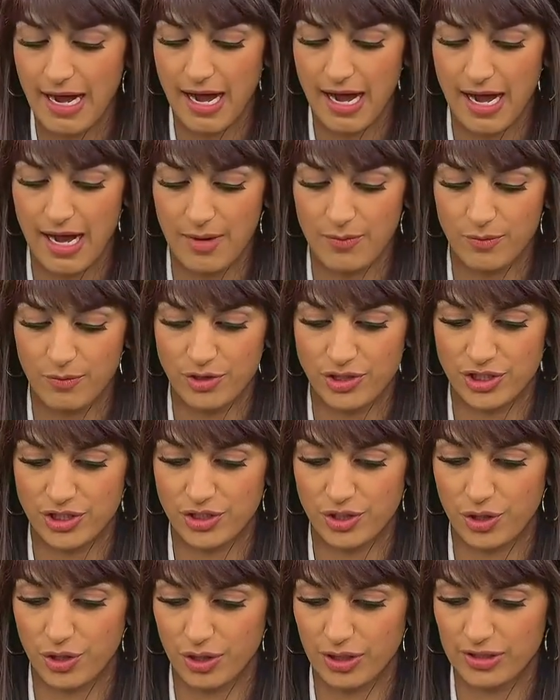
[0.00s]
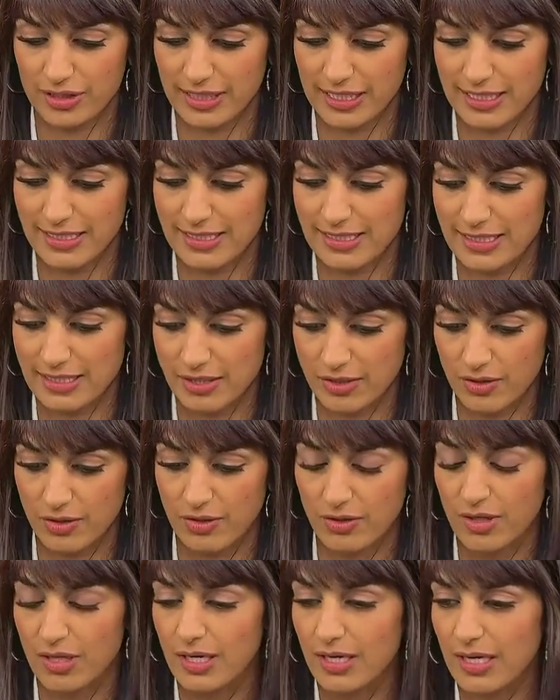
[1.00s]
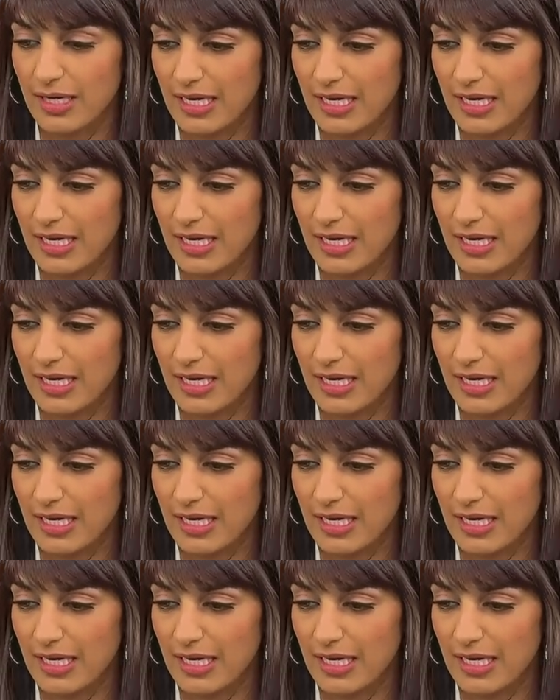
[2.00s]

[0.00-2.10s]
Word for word: um, which is currently still